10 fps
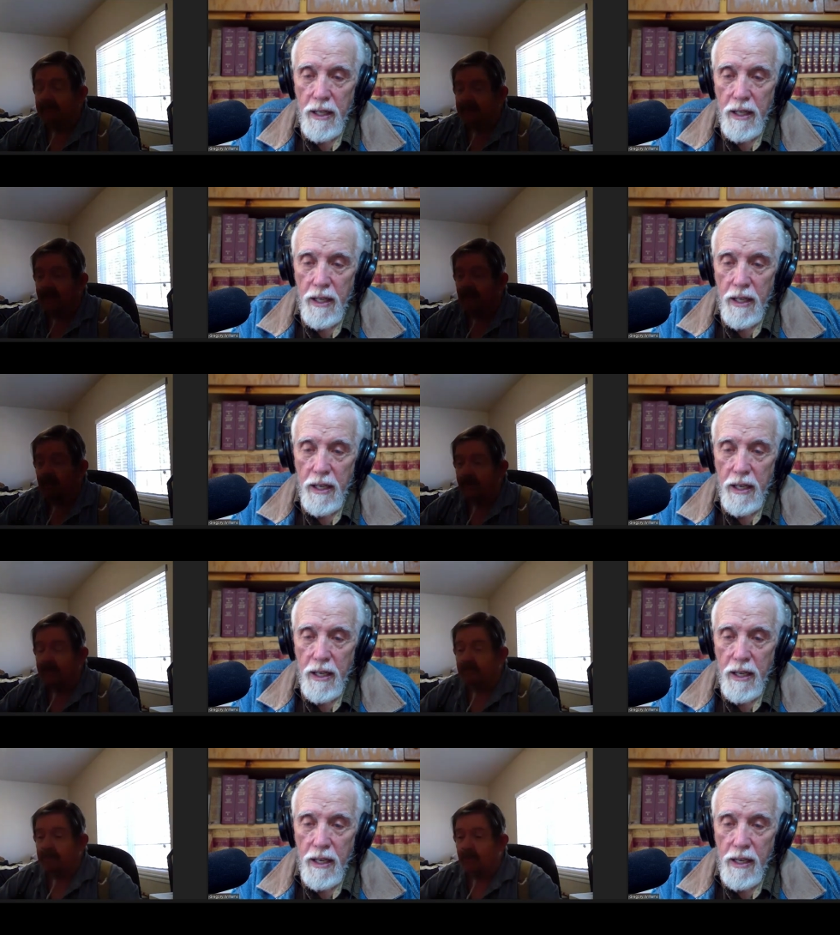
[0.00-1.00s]
Speaker 1: of a deal we
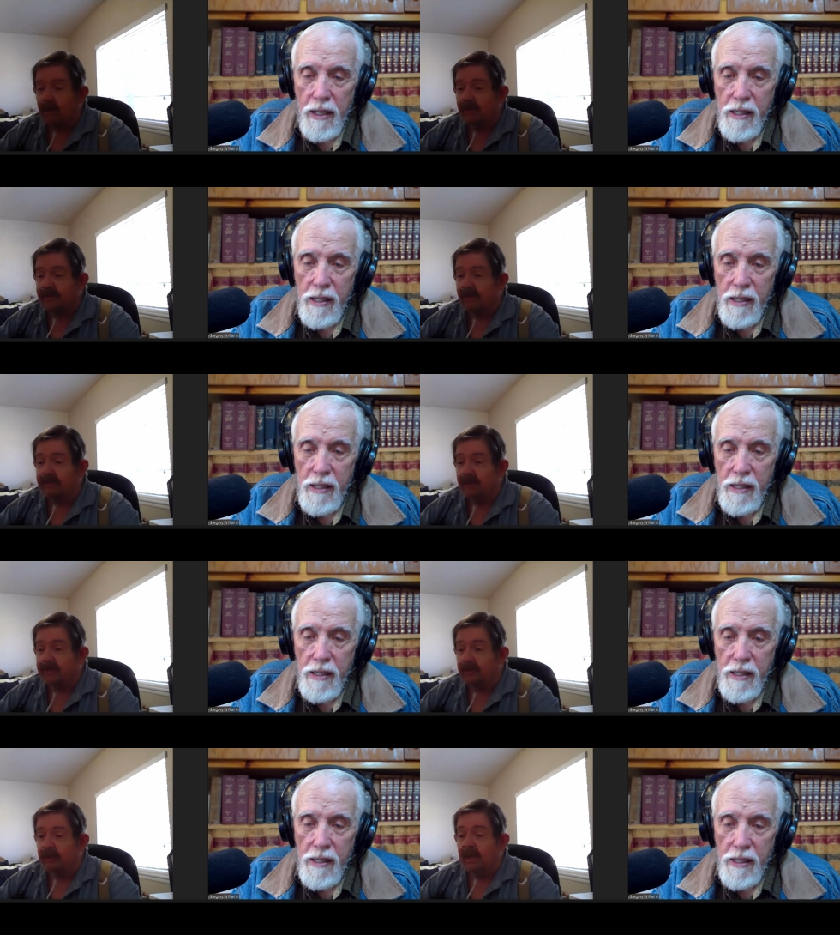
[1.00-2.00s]
could put ourselves
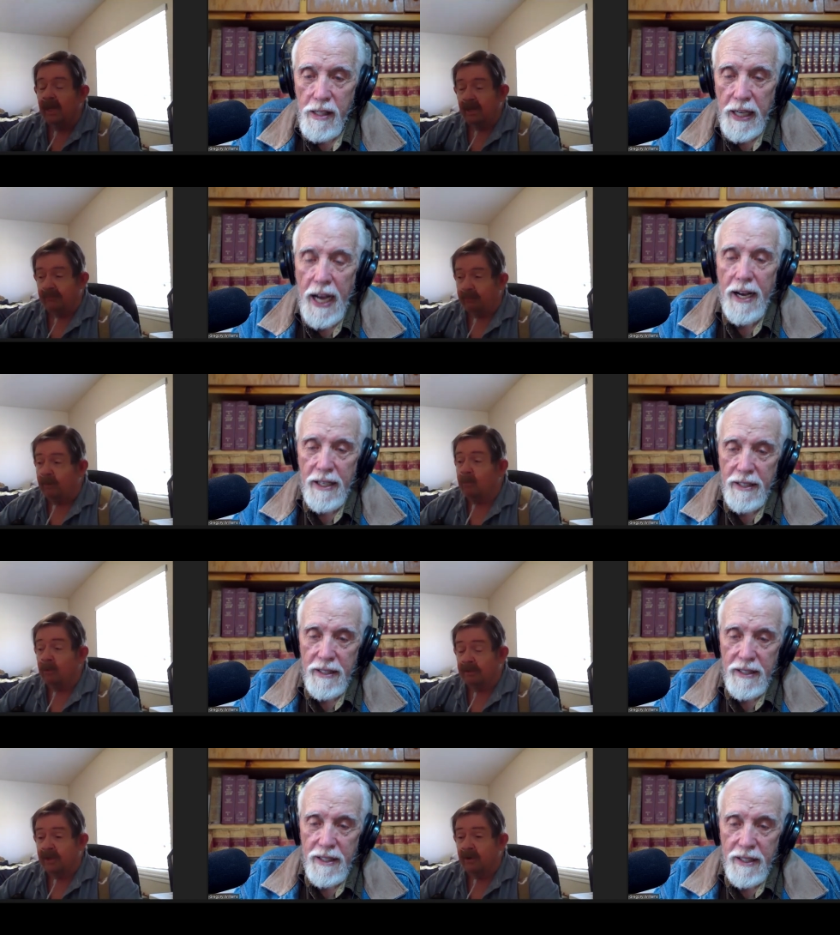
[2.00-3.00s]
into yeah. if we
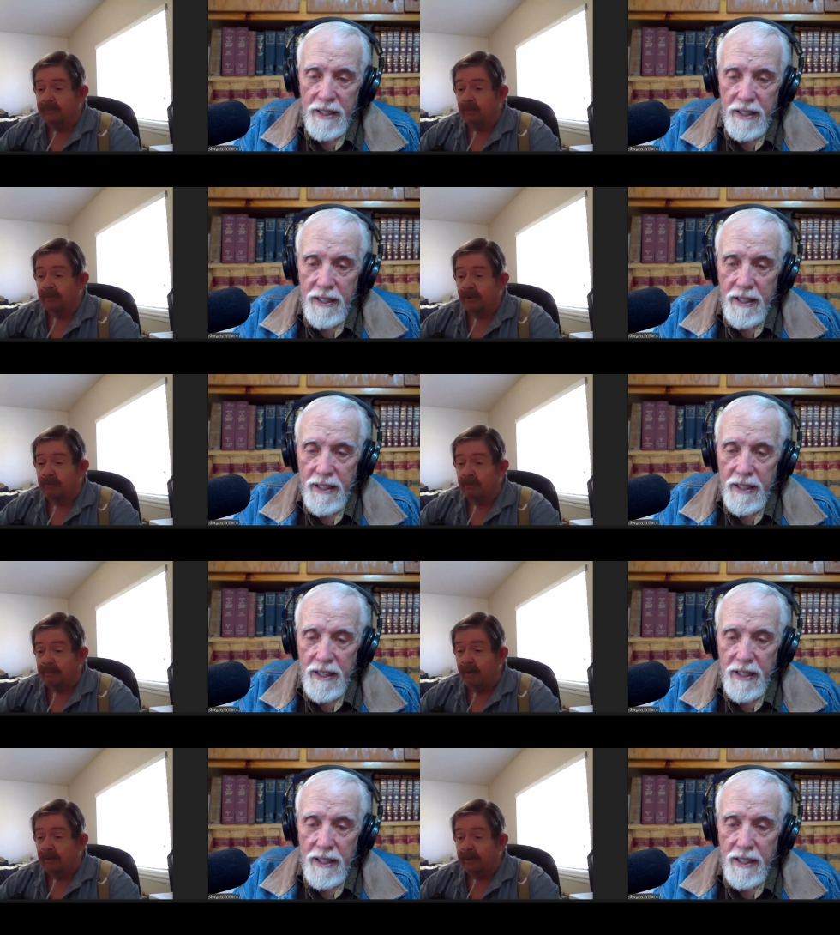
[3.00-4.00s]
were careful with our
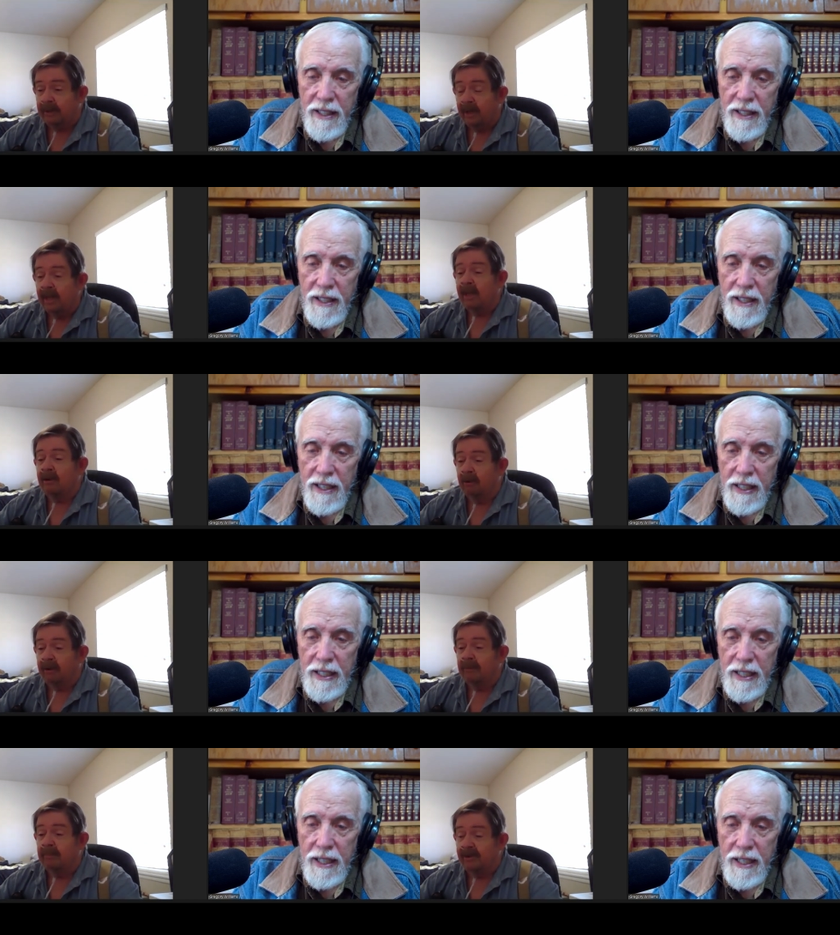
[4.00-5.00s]
republic
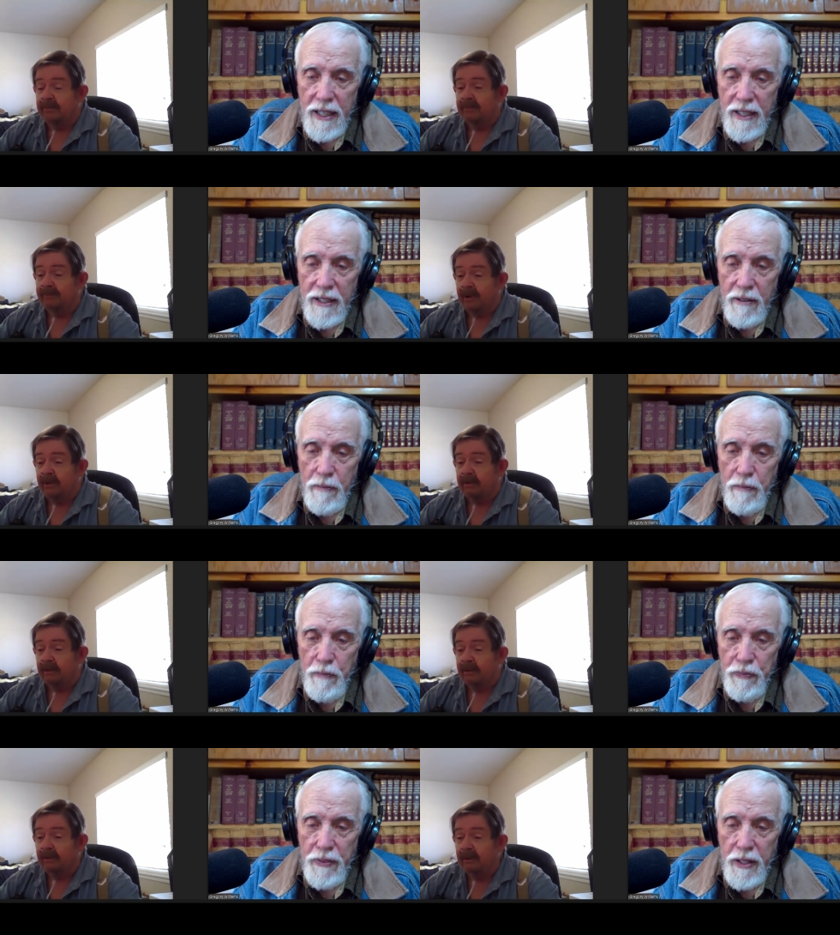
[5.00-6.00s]
including Benjamin
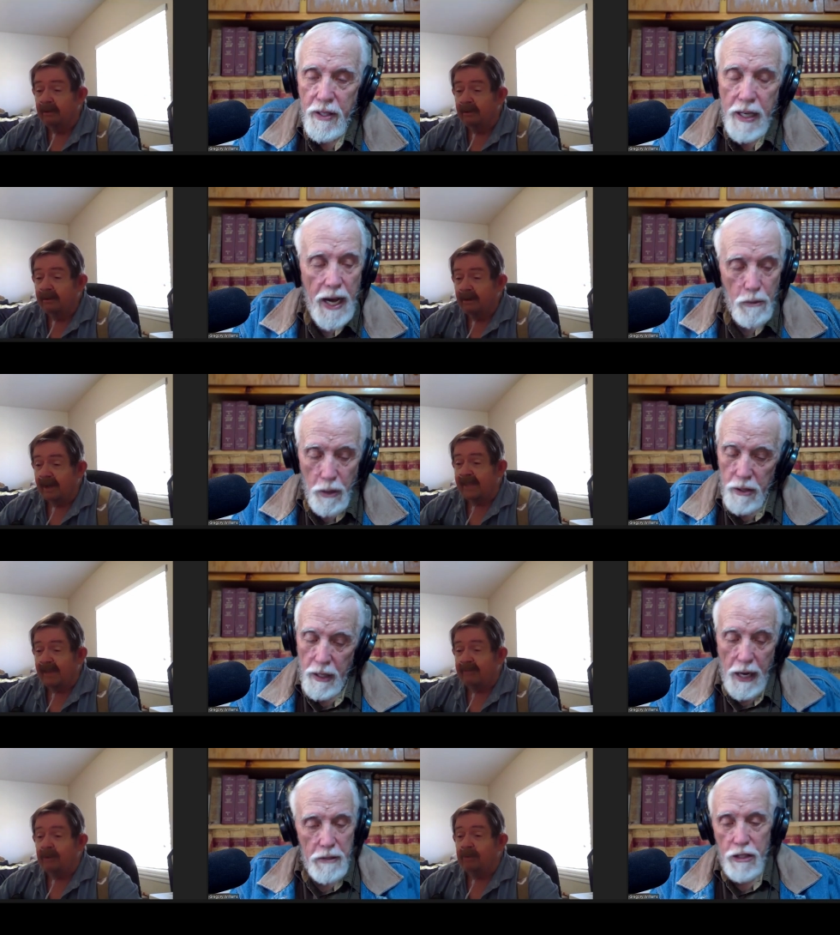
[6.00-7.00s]
Franklin.
Speaker 2: Yeah, well, I
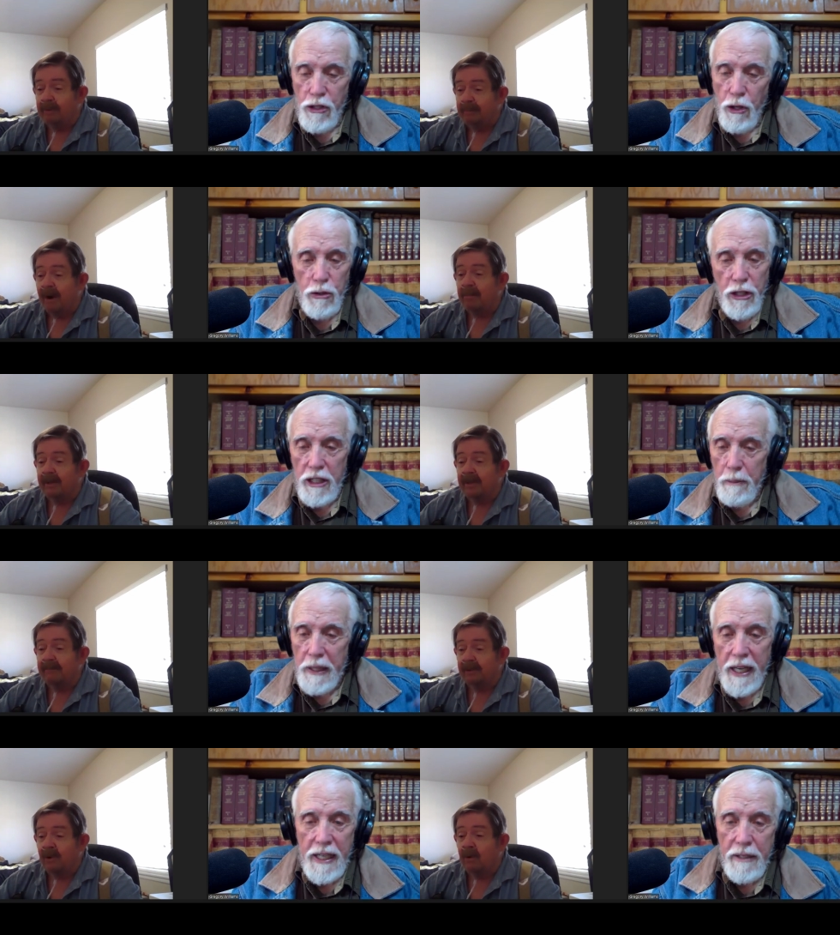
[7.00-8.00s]
just told you at the
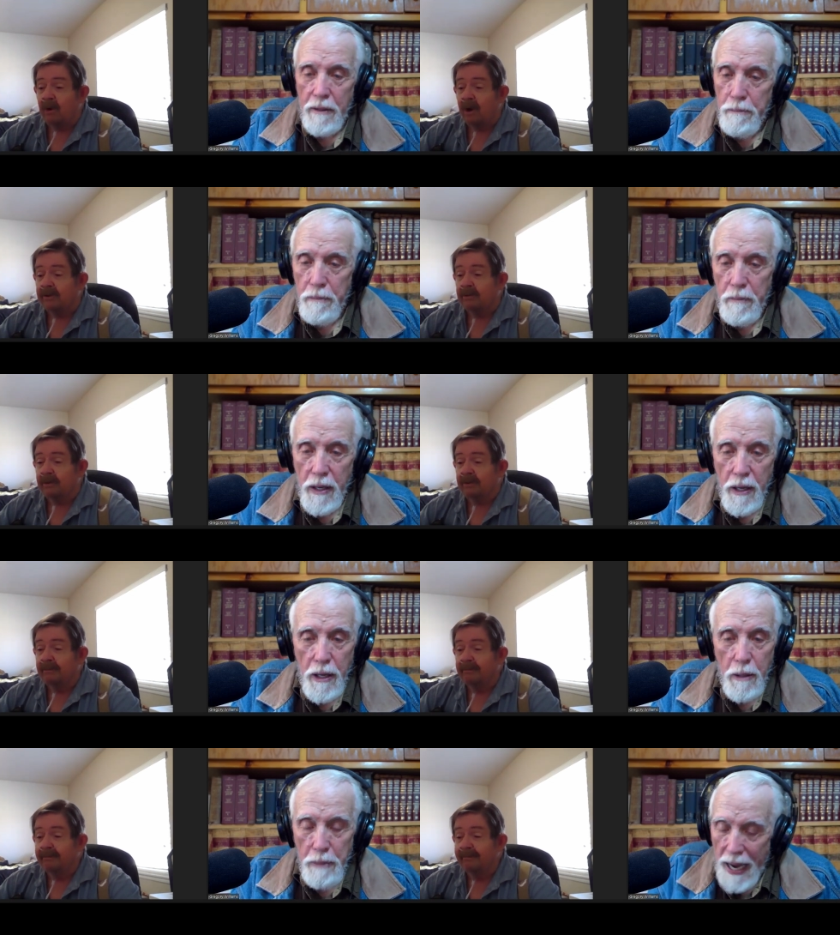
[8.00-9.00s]
beginning.
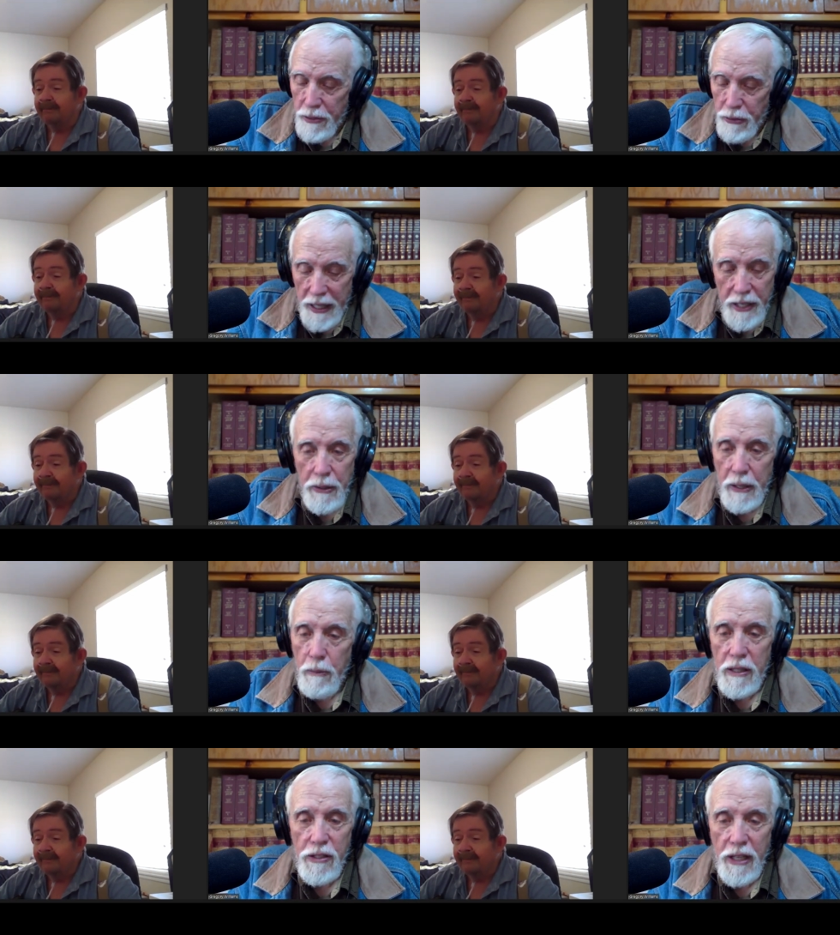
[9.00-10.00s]
Patrick Henry was
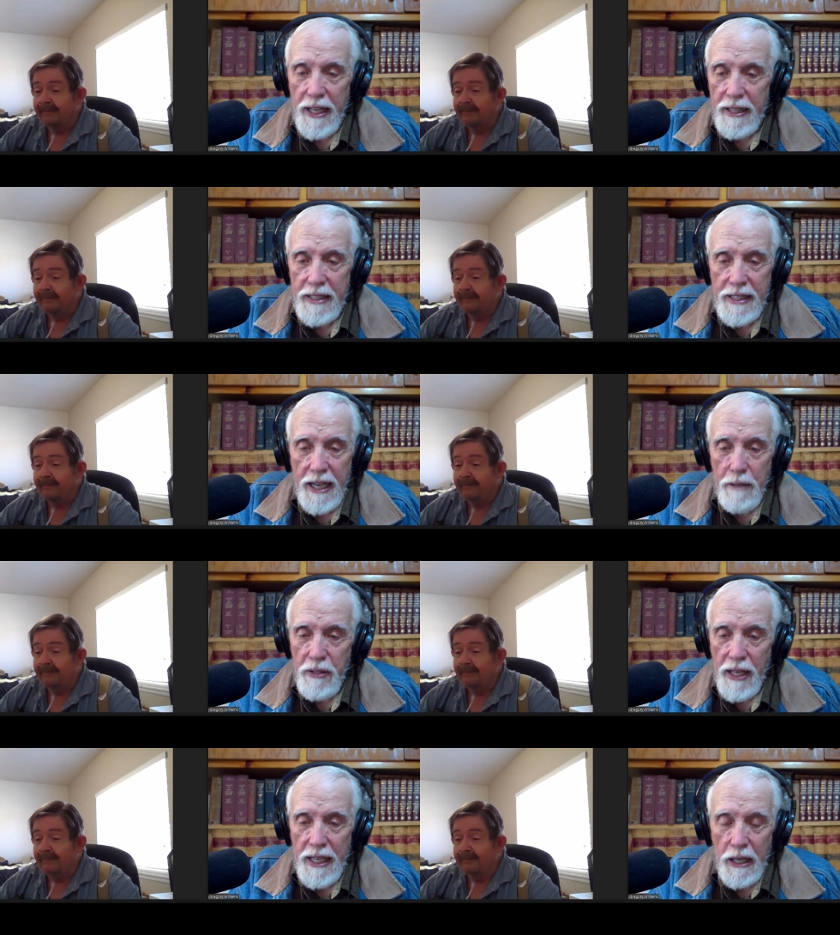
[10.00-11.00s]
saying the same thing.
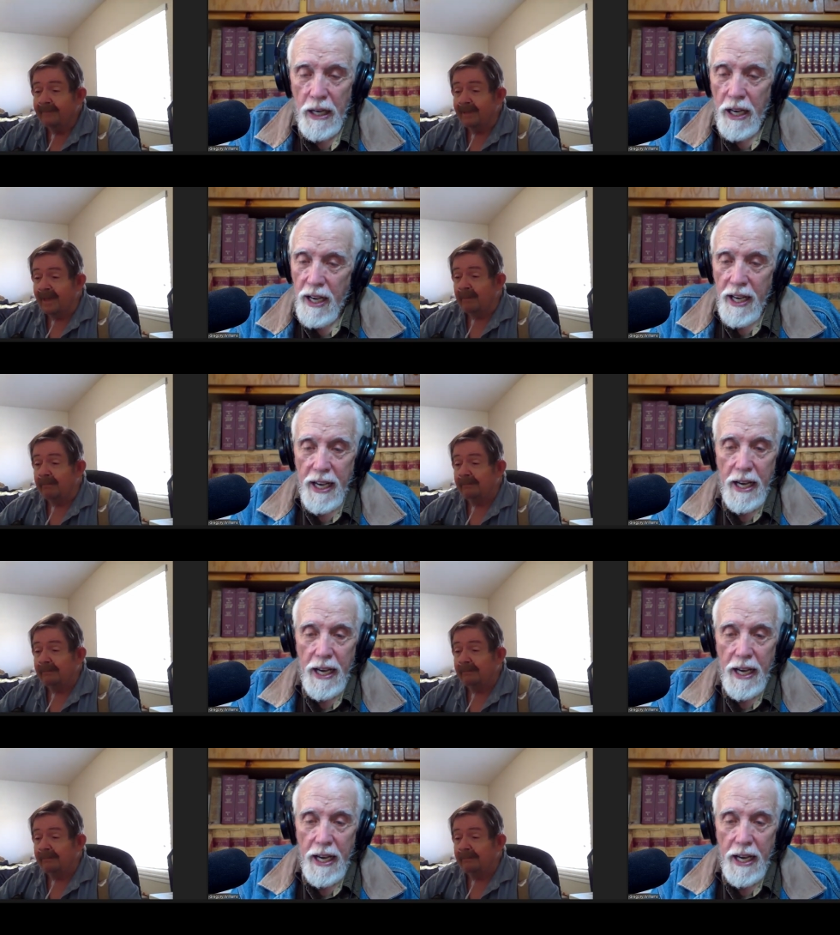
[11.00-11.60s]
He yeah. he